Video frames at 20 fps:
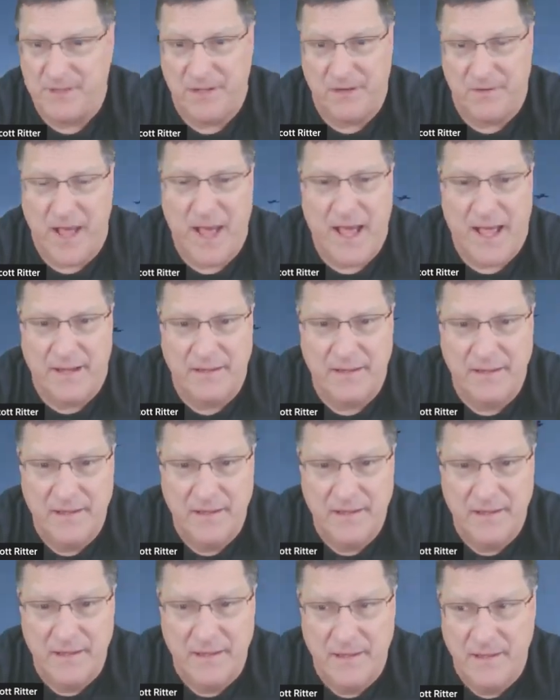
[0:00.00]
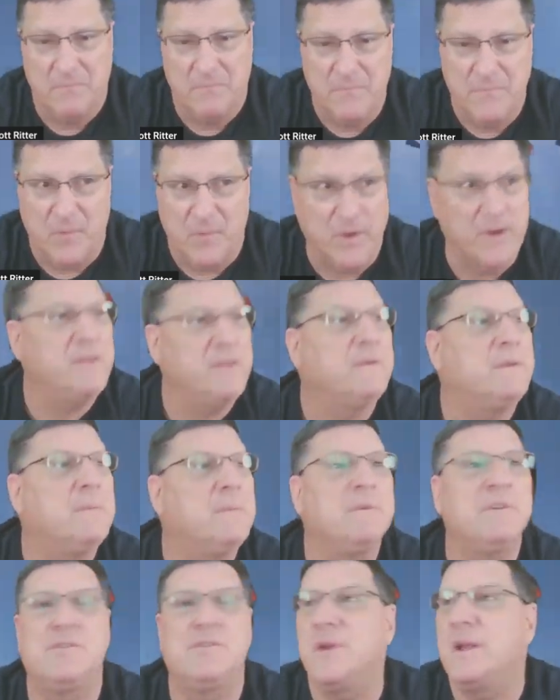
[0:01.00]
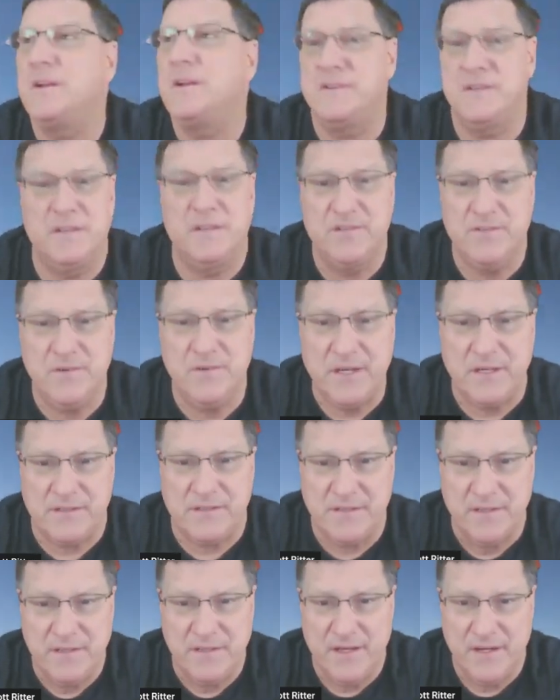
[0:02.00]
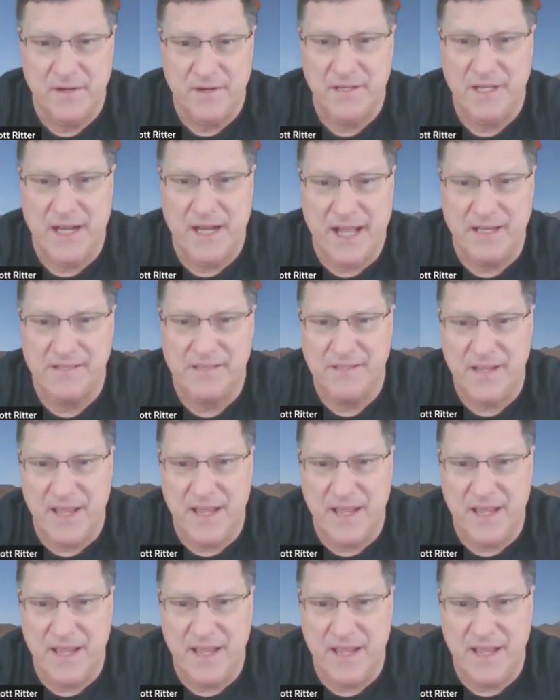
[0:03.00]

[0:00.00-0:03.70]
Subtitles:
but they're not. Where are the demonstrators in the streets? Here in the United